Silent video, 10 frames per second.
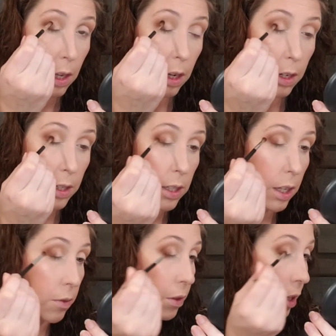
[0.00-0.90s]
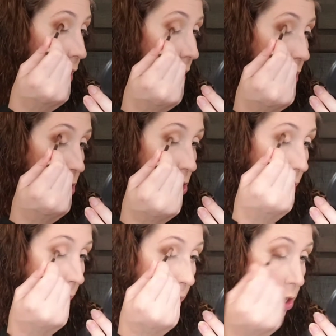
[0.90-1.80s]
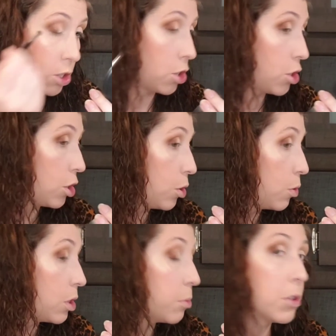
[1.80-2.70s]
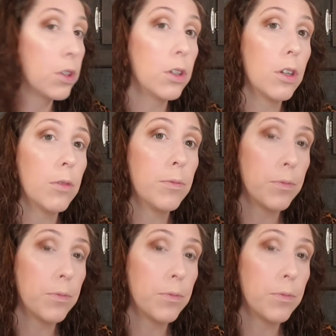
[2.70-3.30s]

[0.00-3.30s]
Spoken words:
Honestly, I feel like this shade is too similar